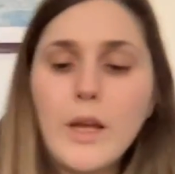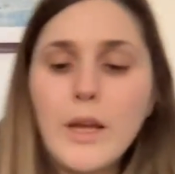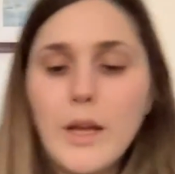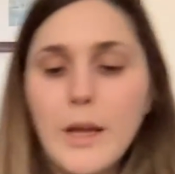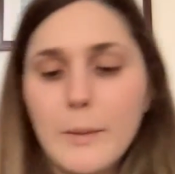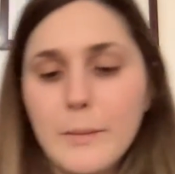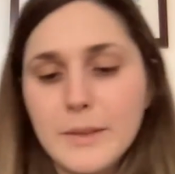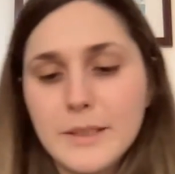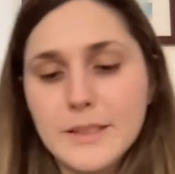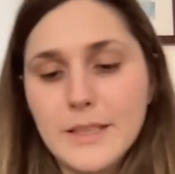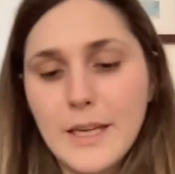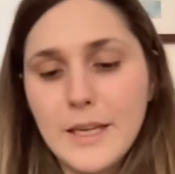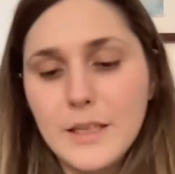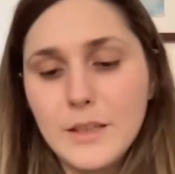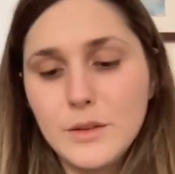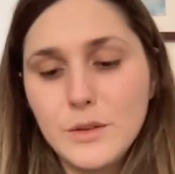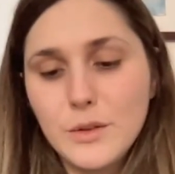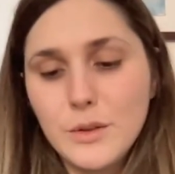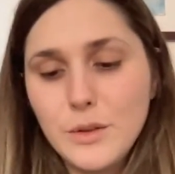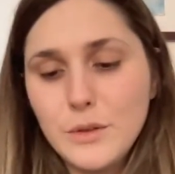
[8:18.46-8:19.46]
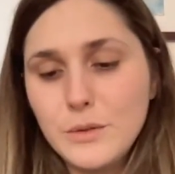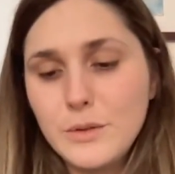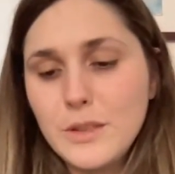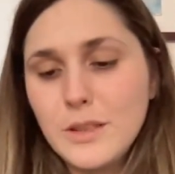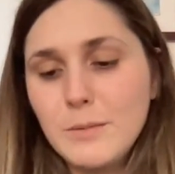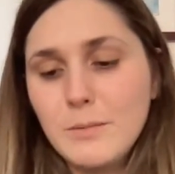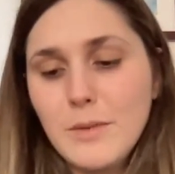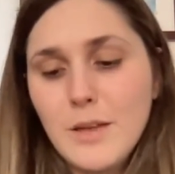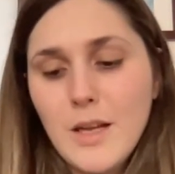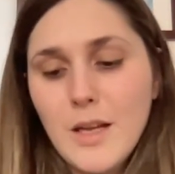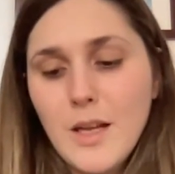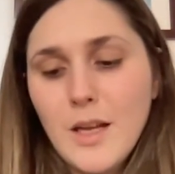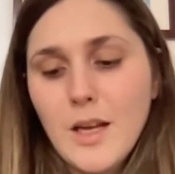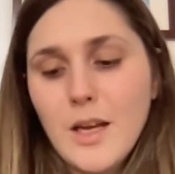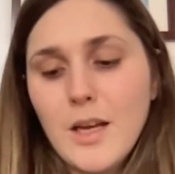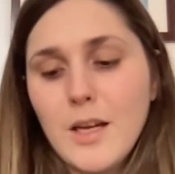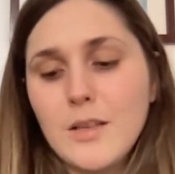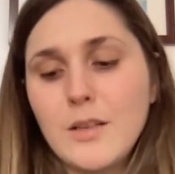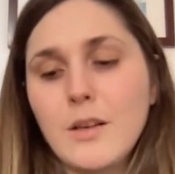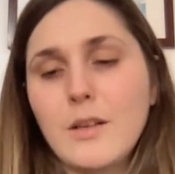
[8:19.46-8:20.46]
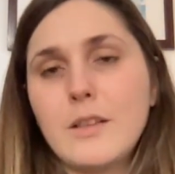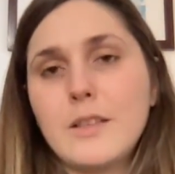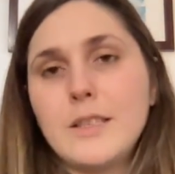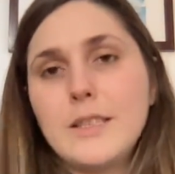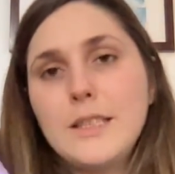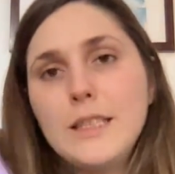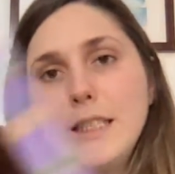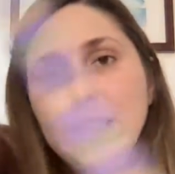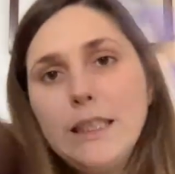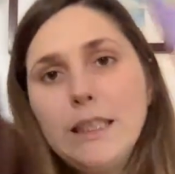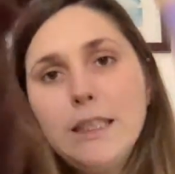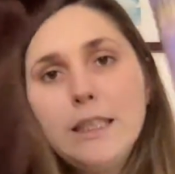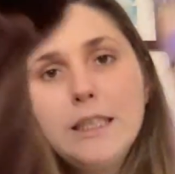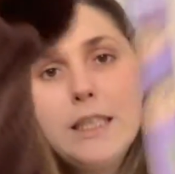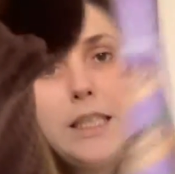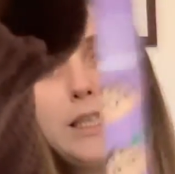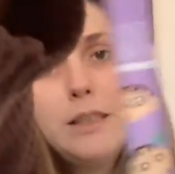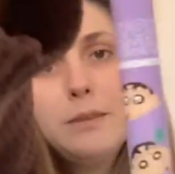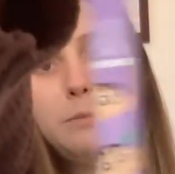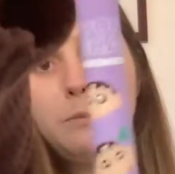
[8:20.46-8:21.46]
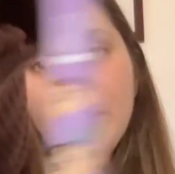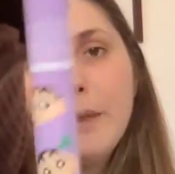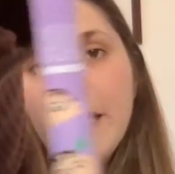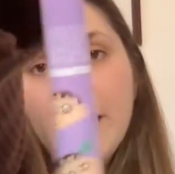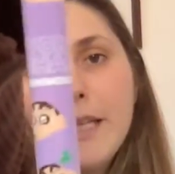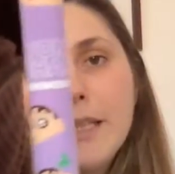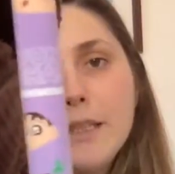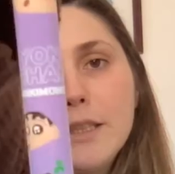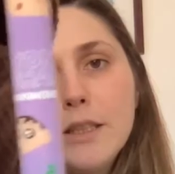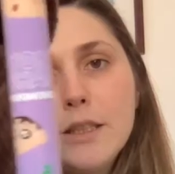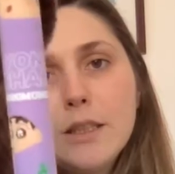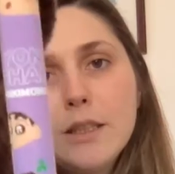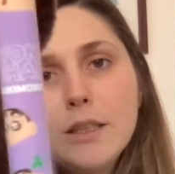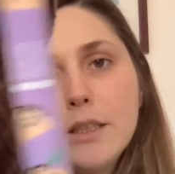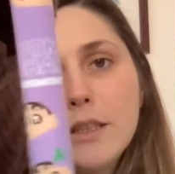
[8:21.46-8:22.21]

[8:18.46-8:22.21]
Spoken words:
I'm excited to use them. Another Shin-chan pen.